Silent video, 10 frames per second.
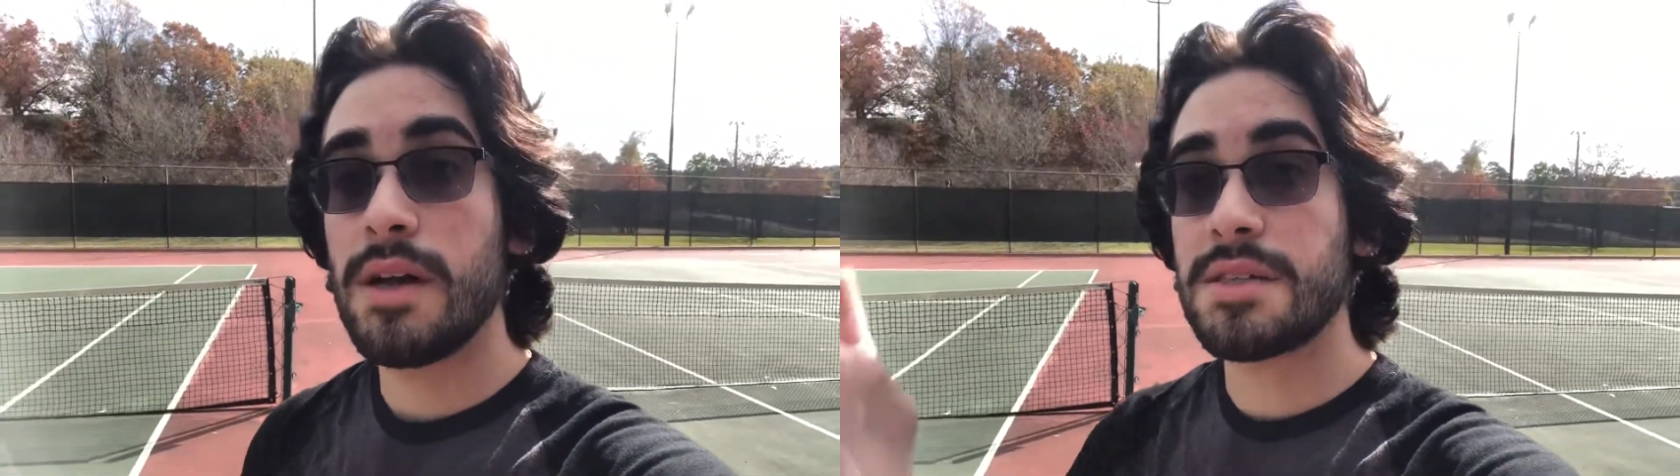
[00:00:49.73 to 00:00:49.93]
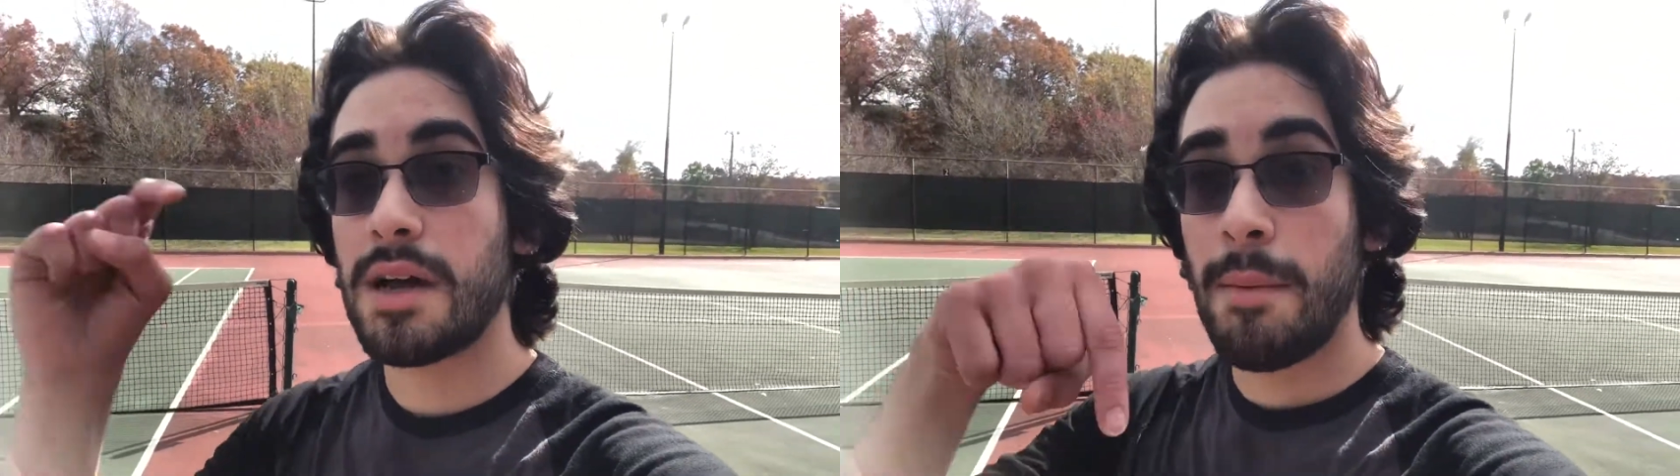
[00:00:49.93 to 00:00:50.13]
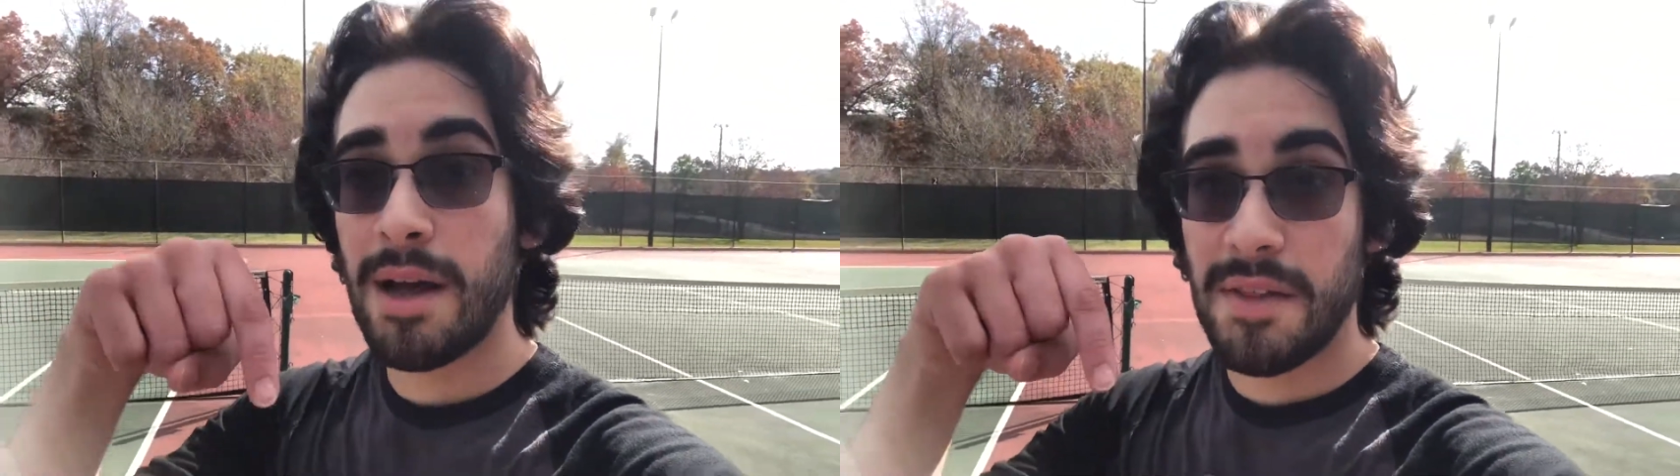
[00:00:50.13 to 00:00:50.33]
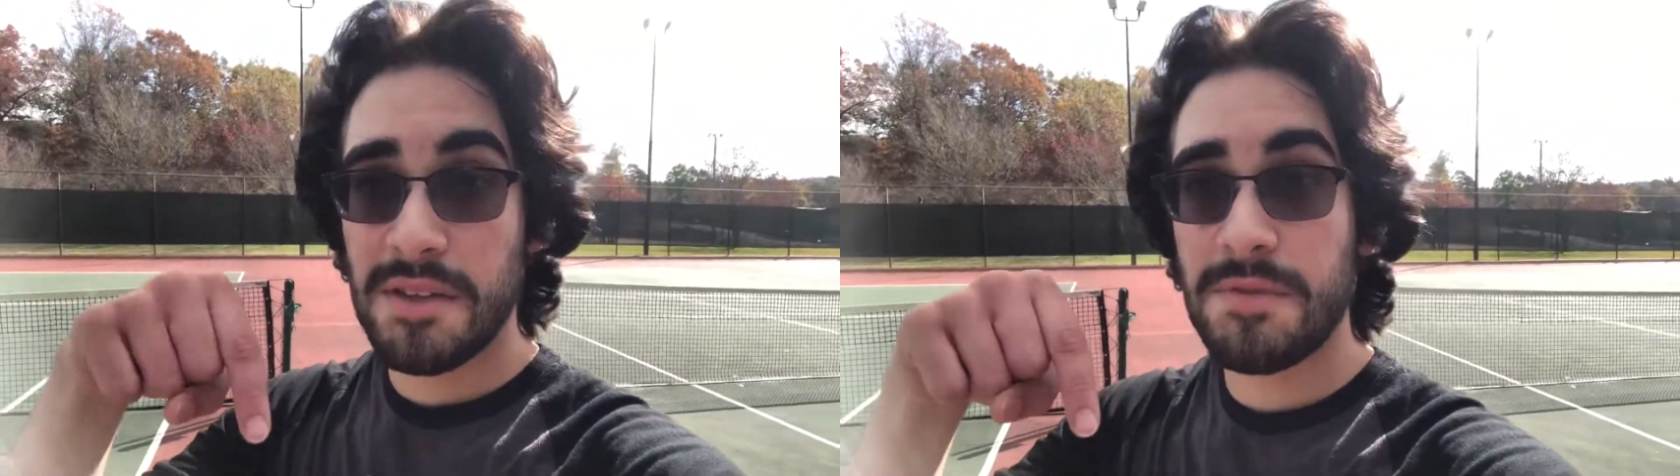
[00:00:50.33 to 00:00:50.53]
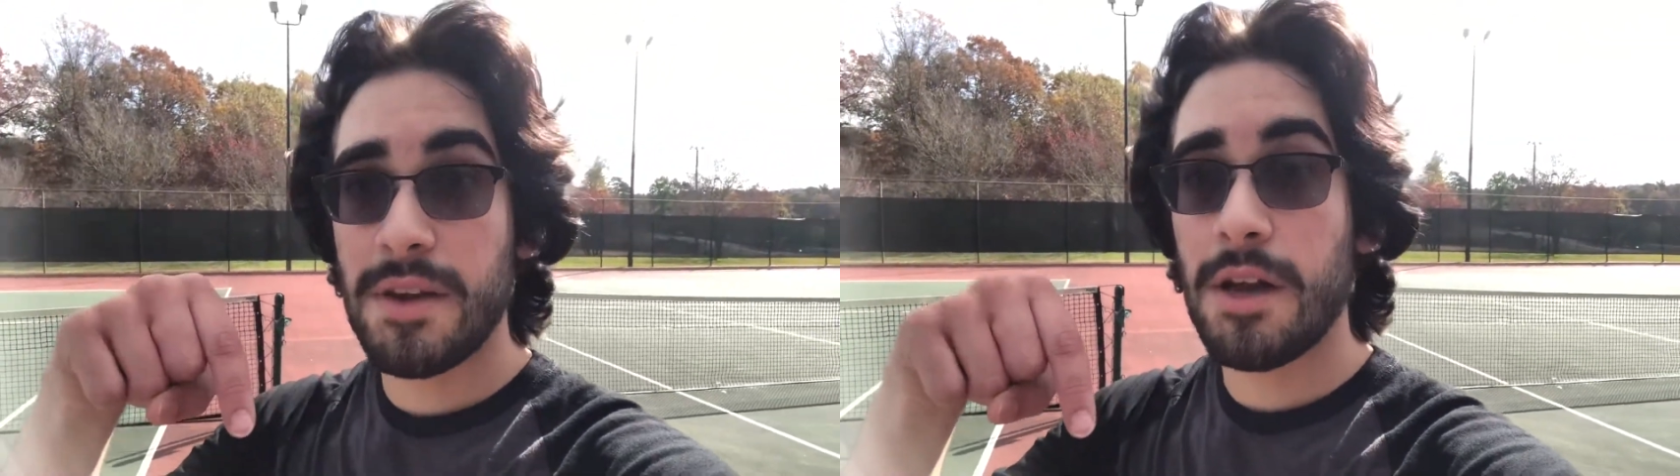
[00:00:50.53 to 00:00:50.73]
is comment on
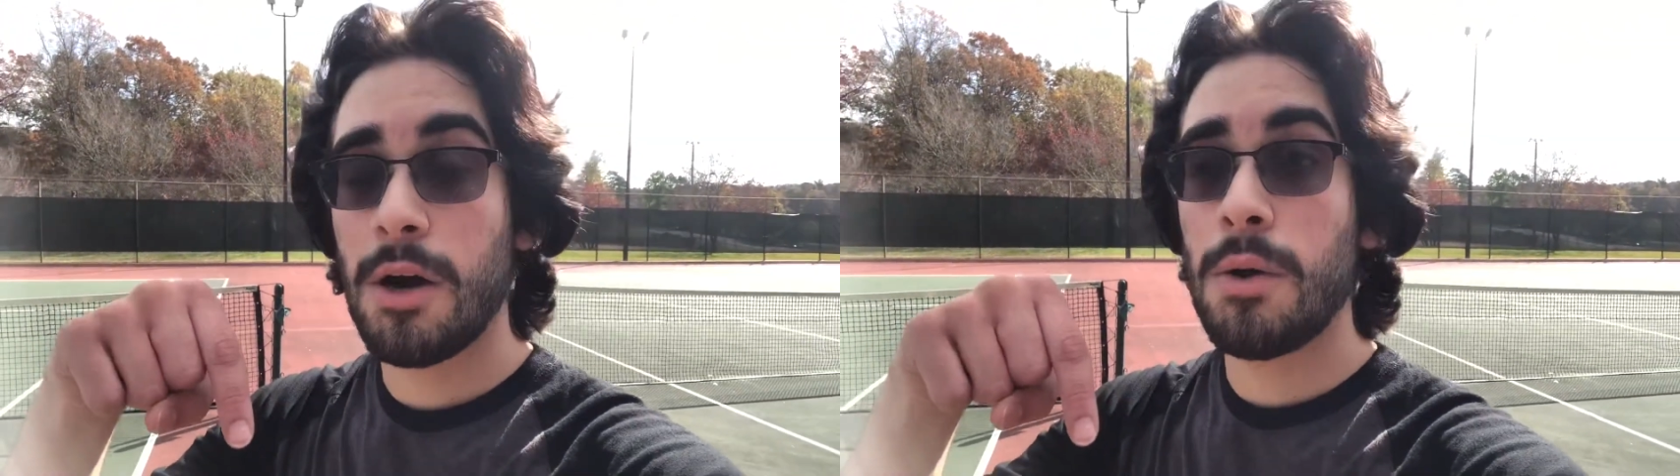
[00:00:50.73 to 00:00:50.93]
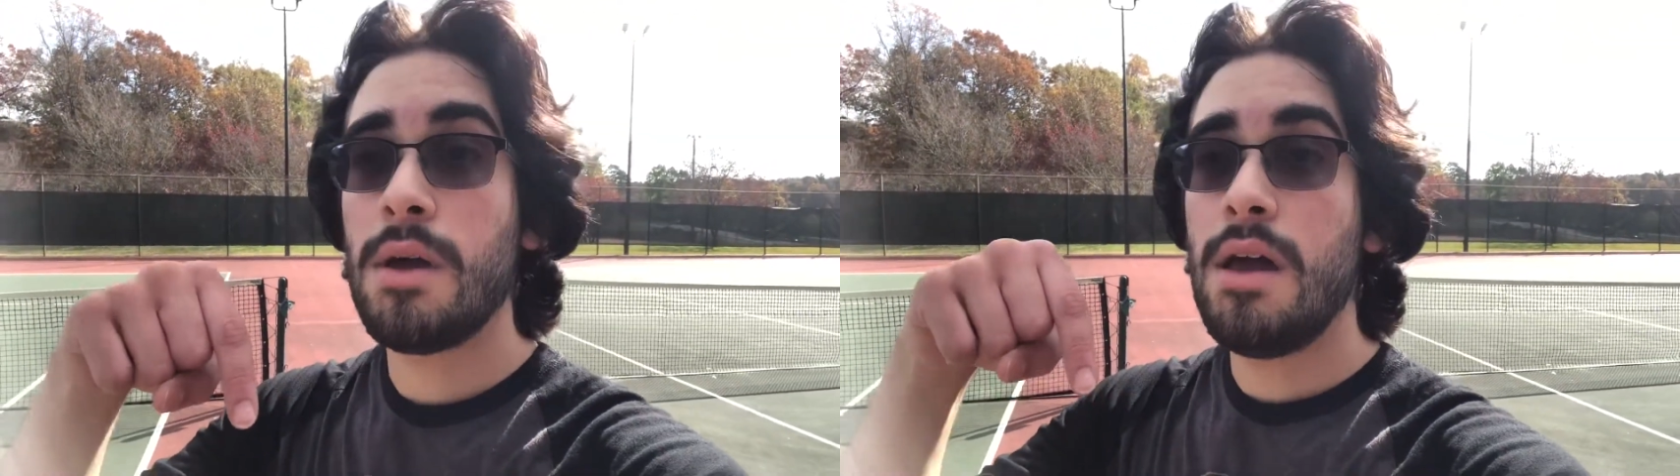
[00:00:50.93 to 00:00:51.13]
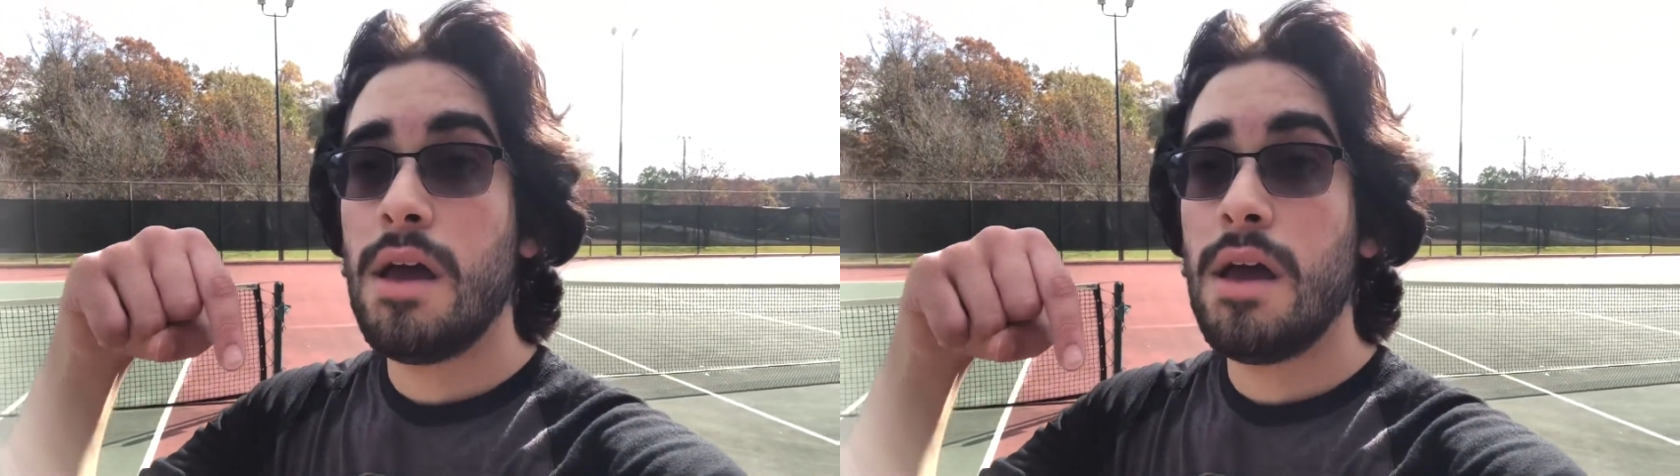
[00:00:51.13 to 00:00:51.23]
this video